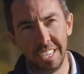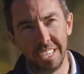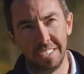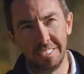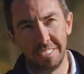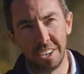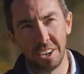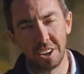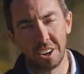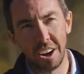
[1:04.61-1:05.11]

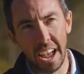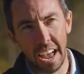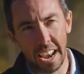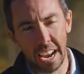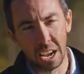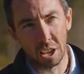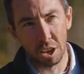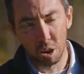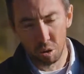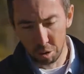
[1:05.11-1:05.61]
easier and
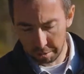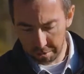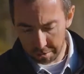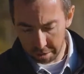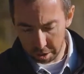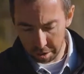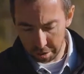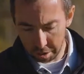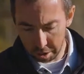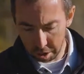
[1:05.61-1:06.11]
it goes
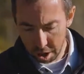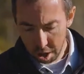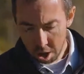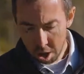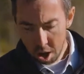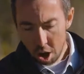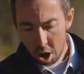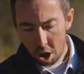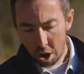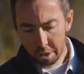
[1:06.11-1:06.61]
farther.
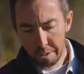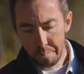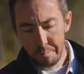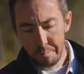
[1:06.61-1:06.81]
On the